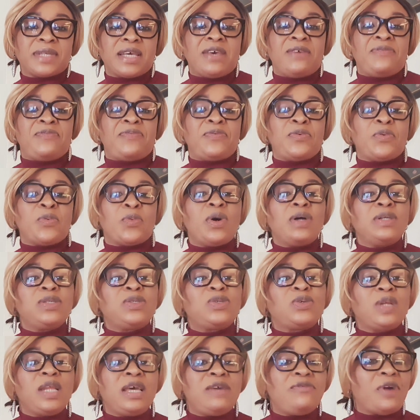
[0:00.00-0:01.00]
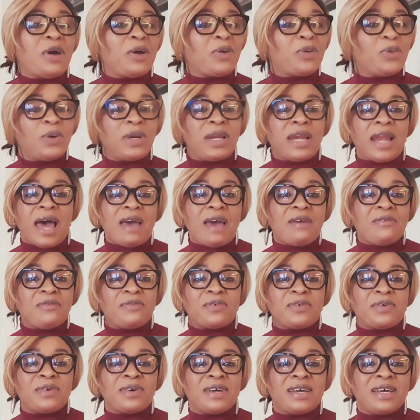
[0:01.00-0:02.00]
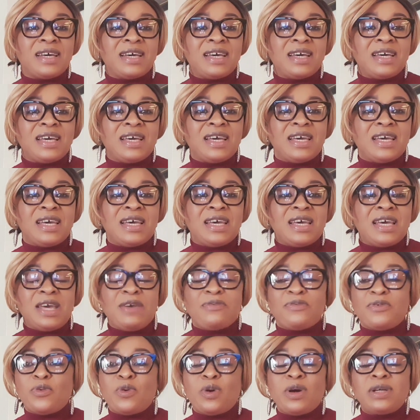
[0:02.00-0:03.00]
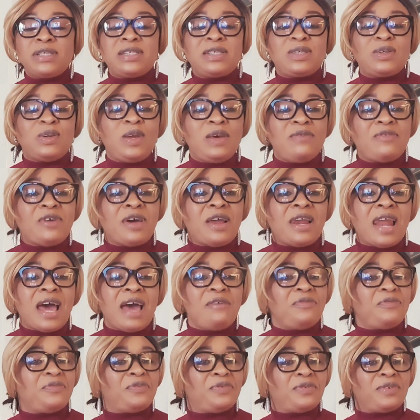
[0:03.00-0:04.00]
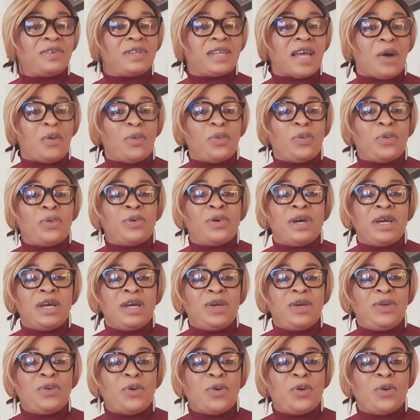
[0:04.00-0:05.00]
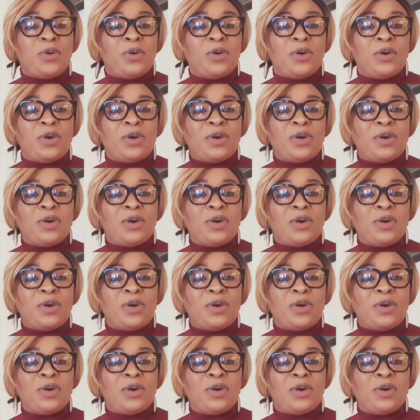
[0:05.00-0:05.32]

If you want to live a good life, if you want to live a life that will